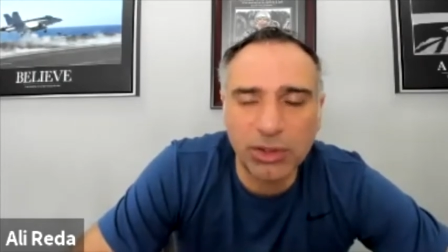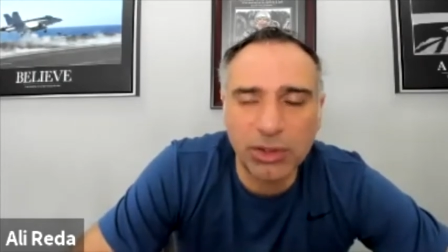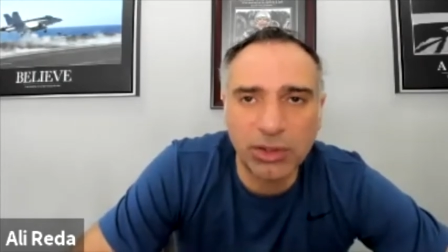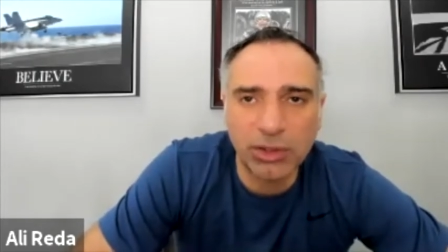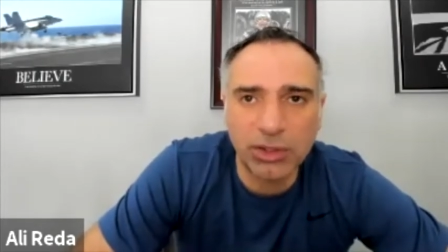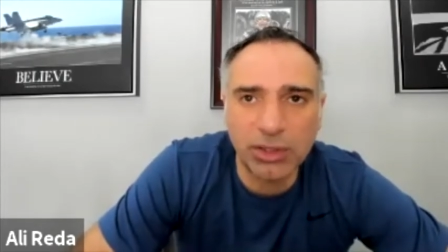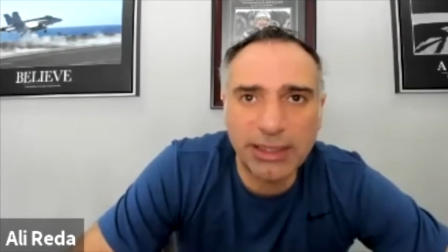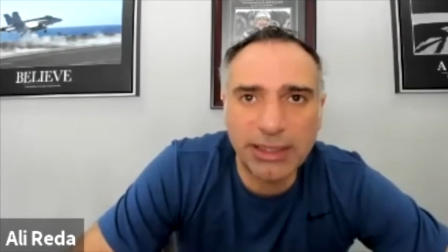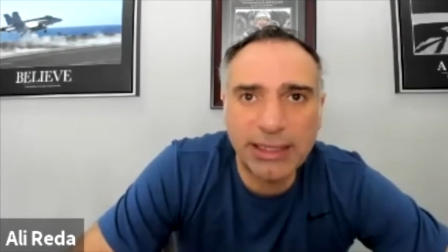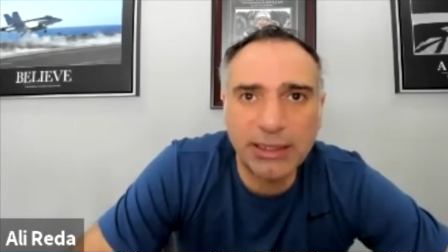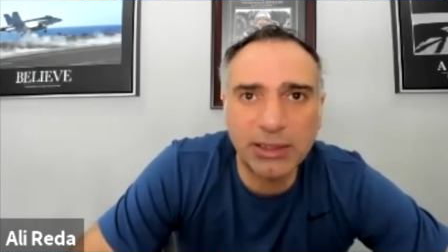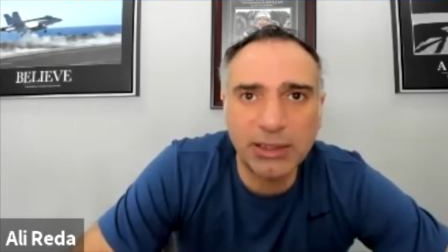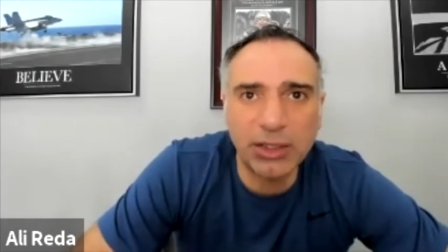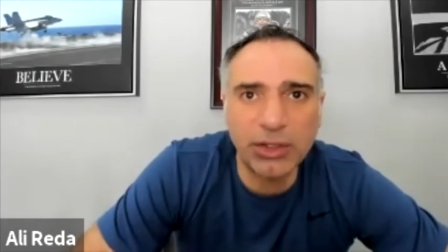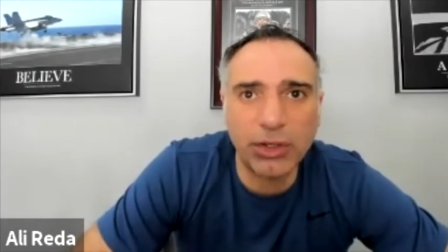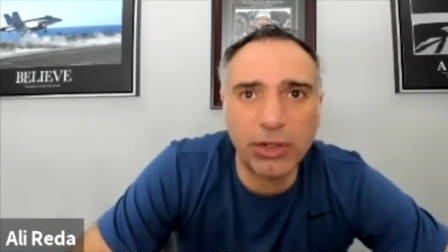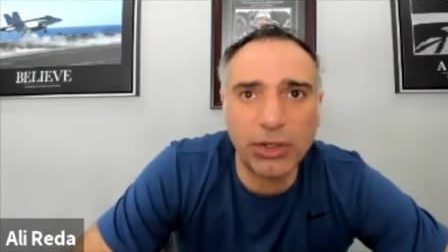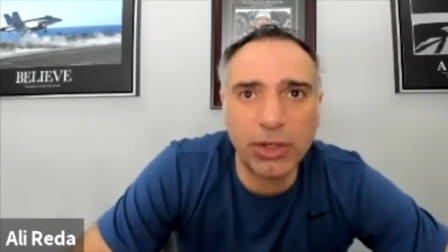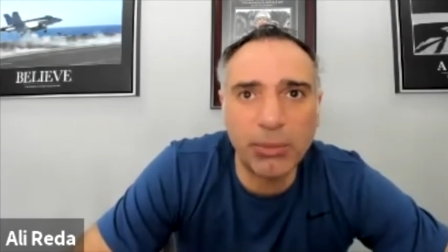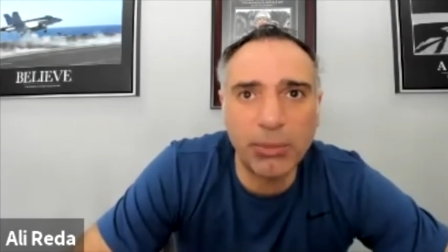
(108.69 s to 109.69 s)
there's things in
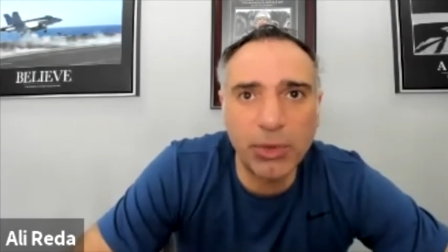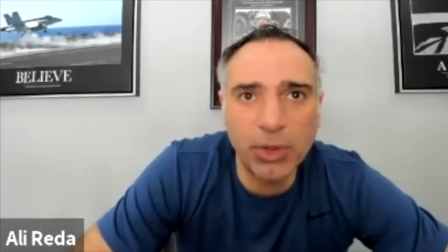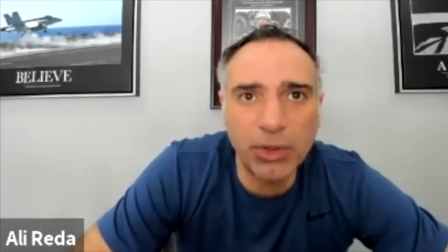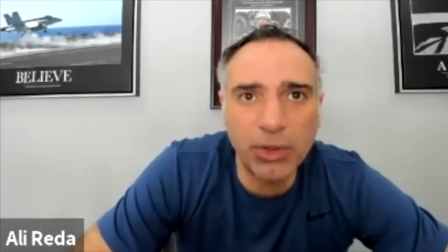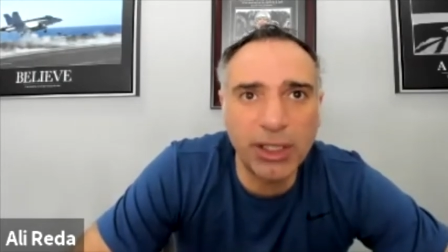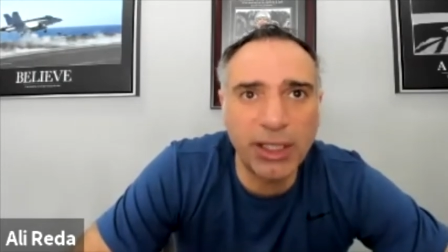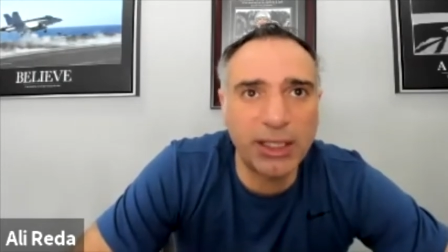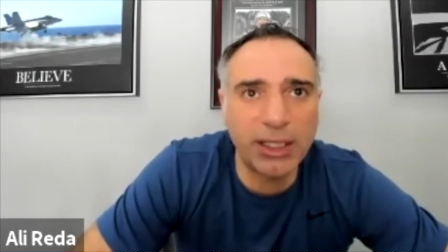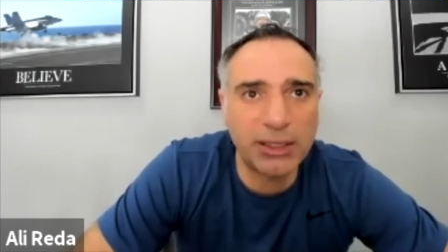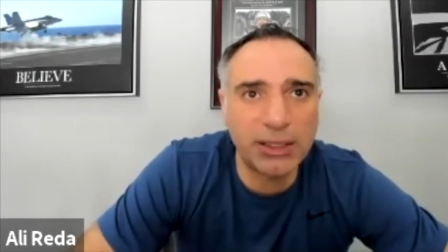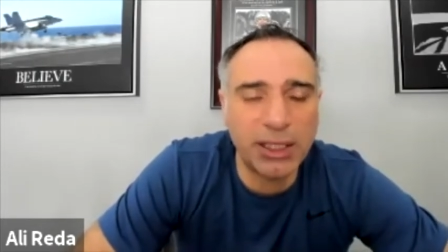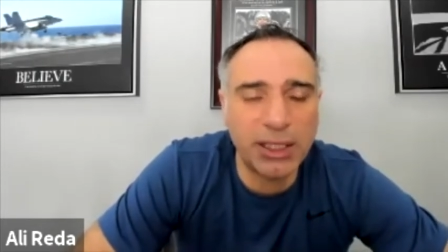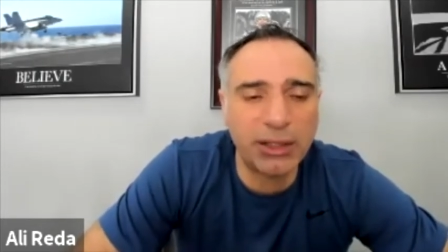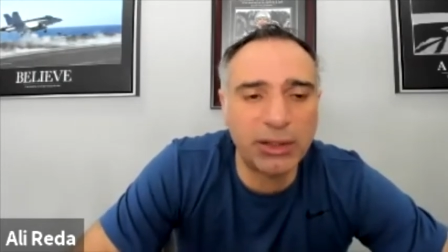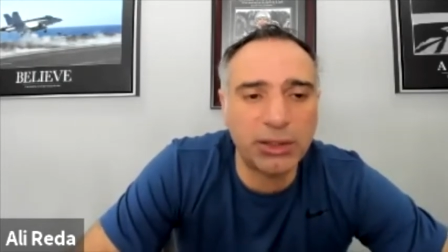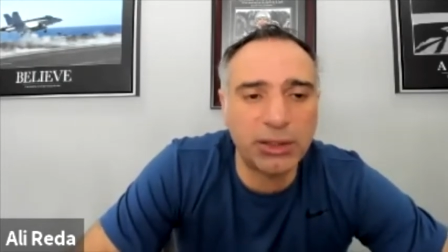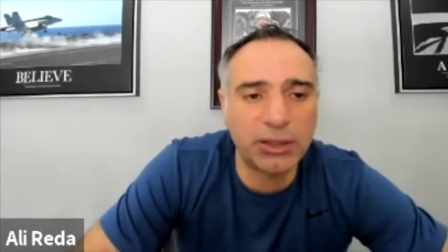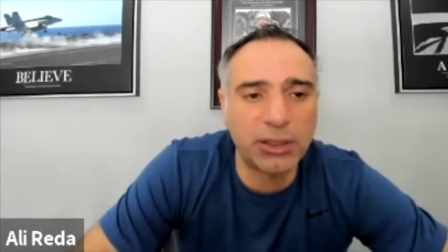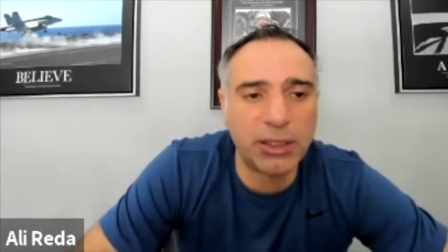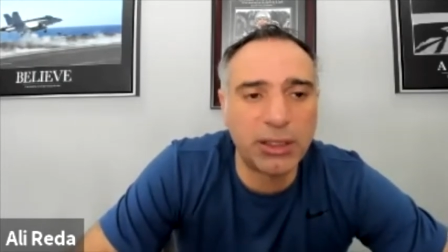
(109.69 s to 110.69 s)
your community
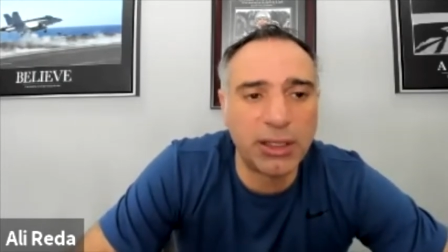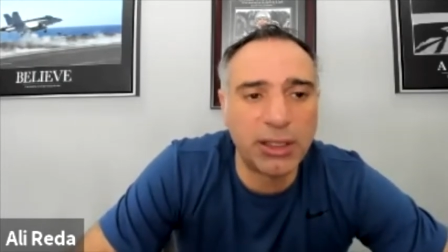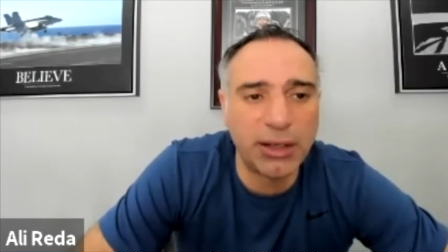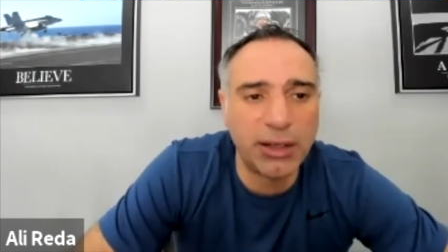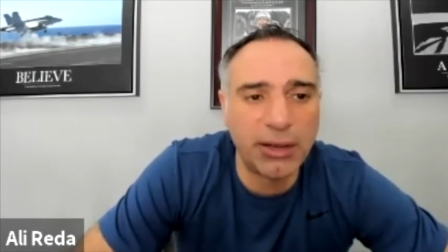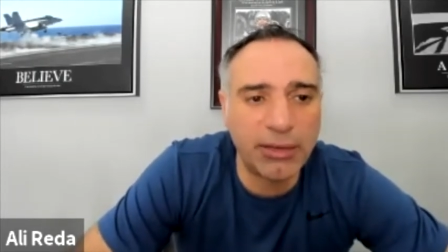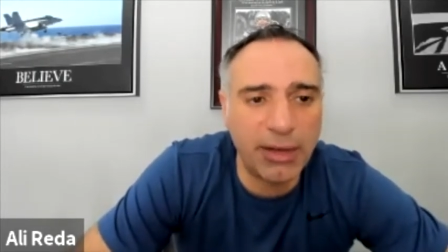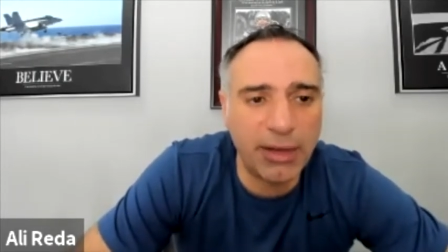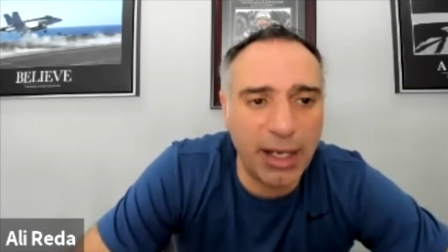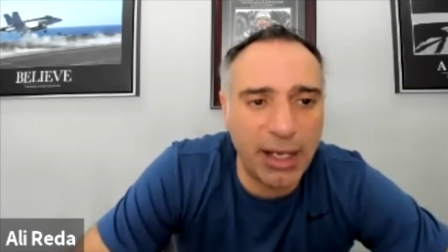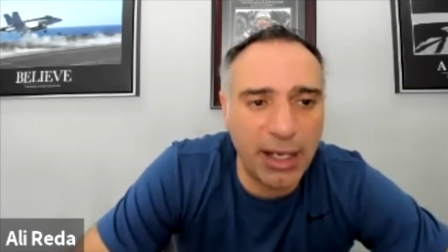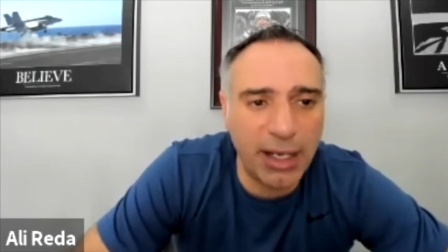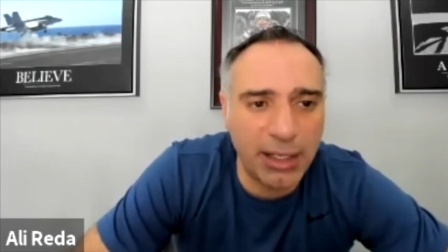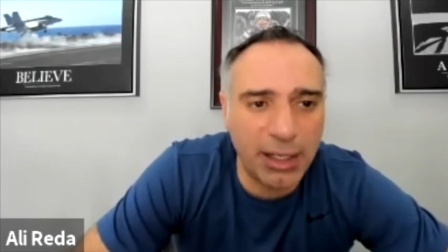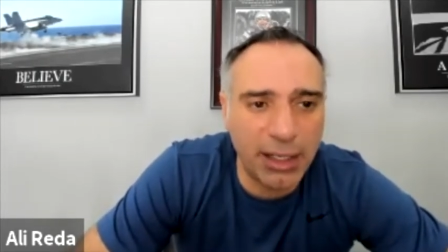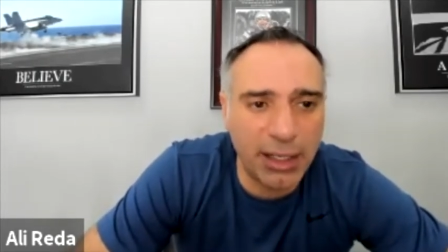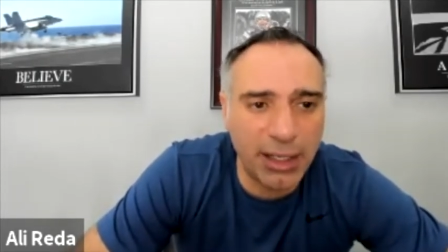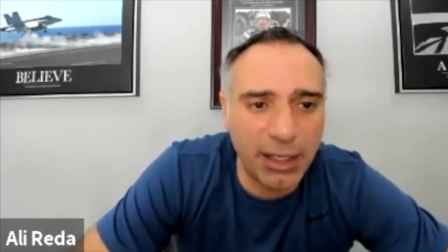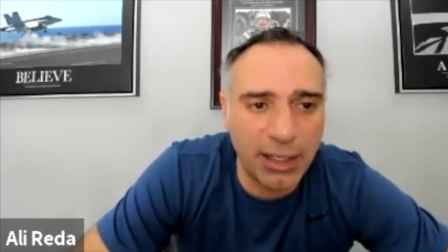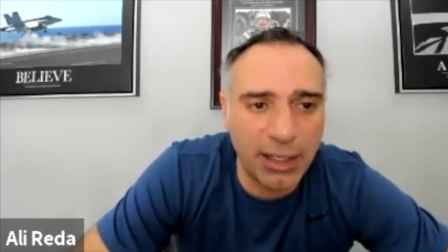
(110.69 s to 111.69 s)
centers that
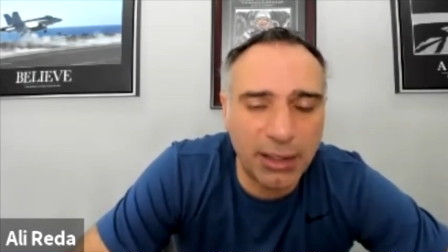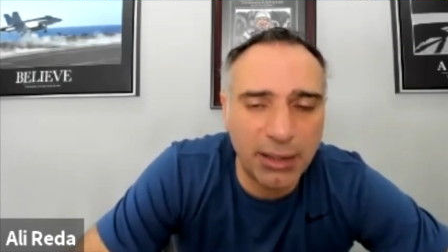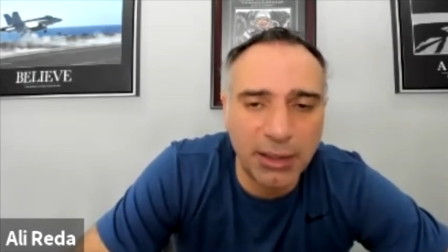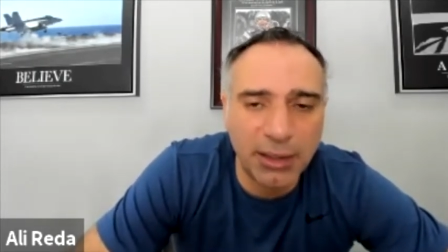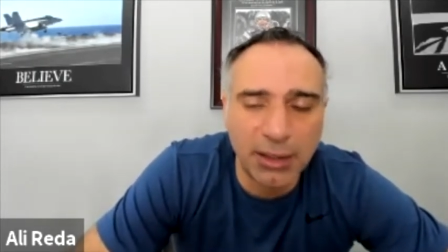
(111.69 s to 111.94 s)
uh,